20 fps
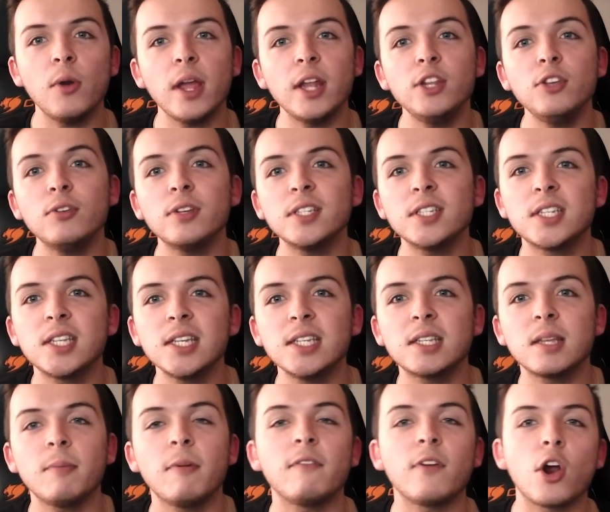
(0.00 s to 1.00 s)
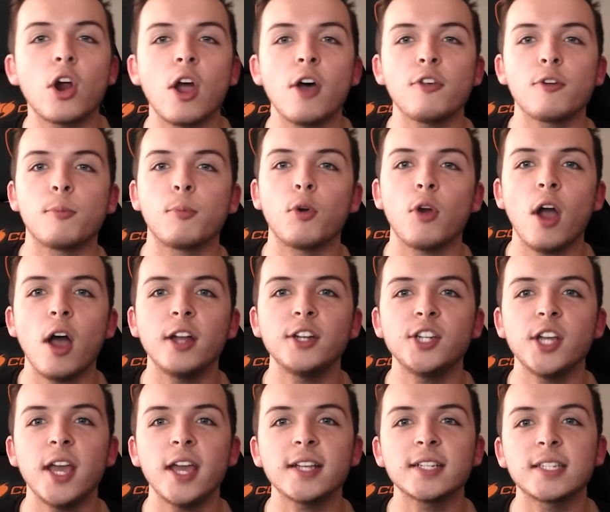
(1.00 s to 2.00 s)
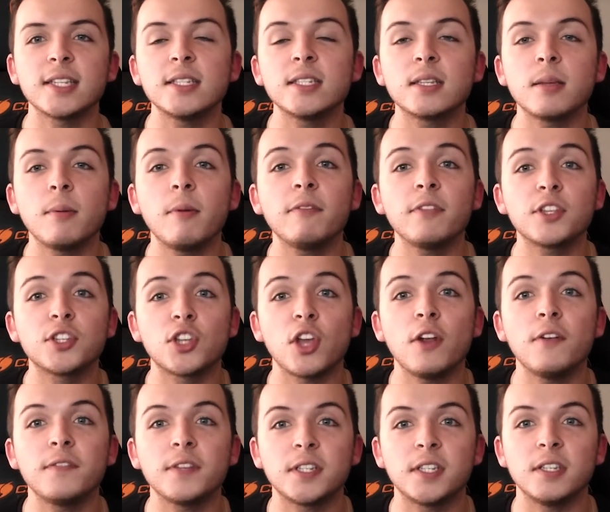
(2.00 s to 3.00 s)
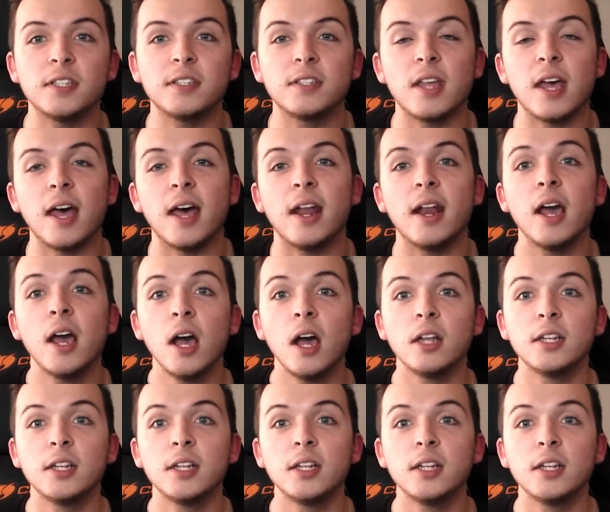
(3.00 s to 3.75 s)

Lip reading: and you can see some of our other projects and some of the services that